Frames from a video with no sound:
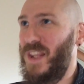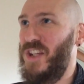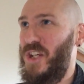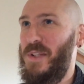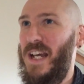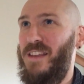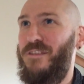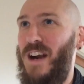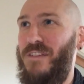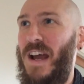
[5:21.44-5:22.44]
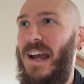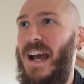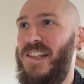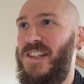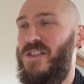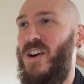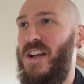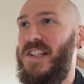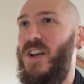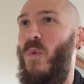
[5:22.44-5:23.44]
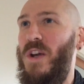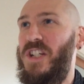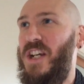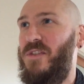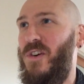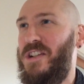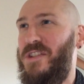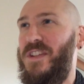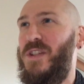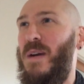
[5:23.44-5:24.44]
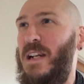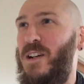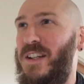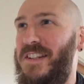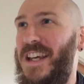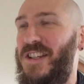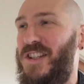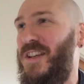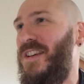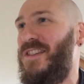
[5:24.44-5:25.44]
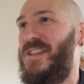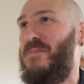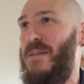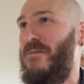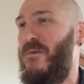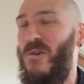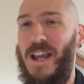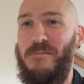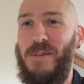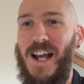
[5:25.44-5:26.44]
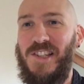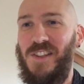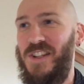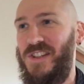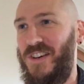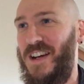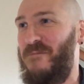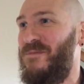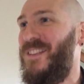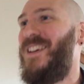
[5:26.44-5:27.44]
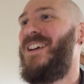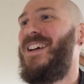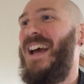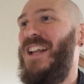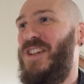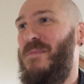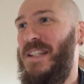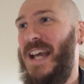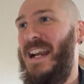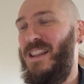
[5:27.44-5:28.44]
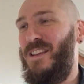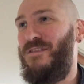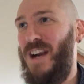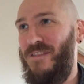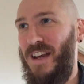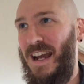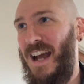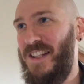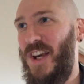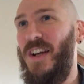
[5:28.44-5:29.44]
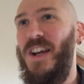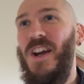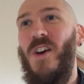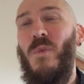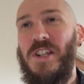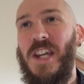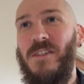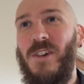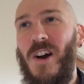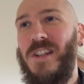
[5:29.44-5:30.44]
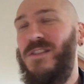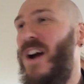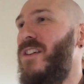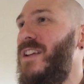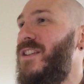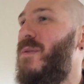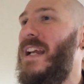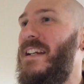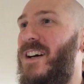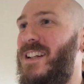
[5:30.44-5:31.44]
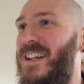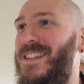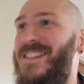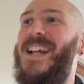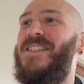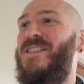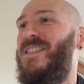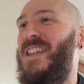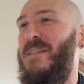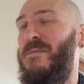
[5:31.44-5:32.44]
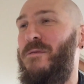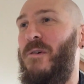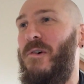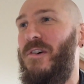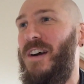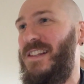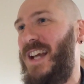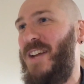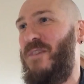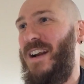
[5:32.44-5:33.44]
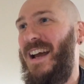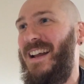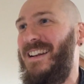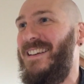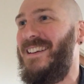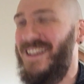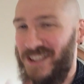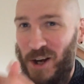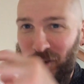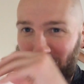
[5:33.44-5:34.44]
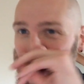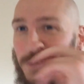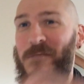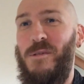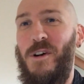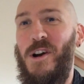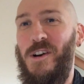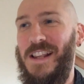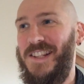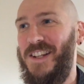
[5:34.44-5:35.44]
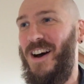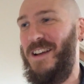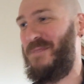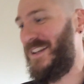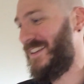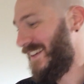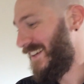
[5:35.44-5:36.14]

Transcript: she was out the front of our house trying to sell wishing rocks for $20 each to just people walking past on the street. And she'd be down out the front of our house going, wishing rocks, only $20. That's the thing before Dad went out and told her off and brought her inside. But